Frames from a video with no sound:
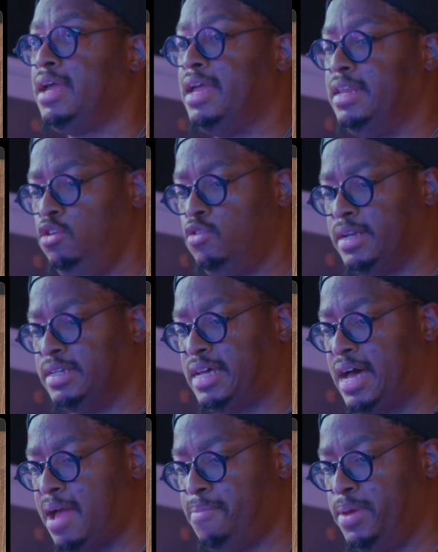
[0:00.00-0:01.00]
and you can
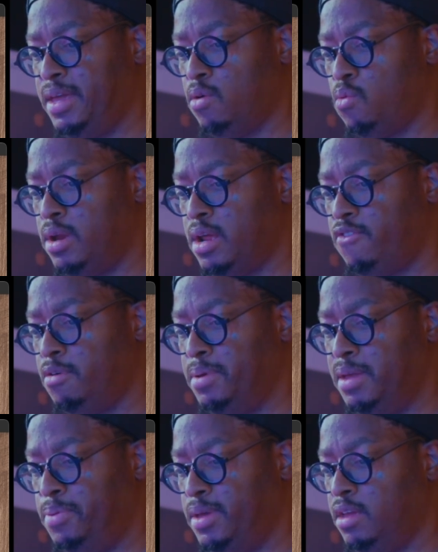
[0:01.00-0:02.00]
type in whatever
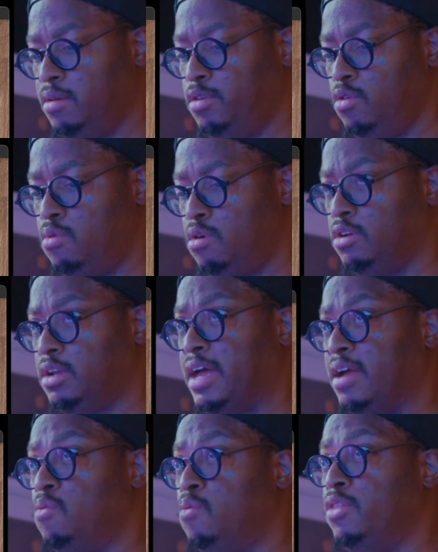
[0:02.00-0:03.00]
BPM you want,
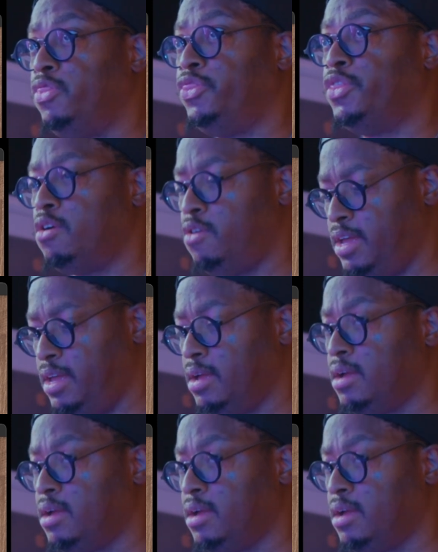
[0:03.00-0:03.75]
like 130.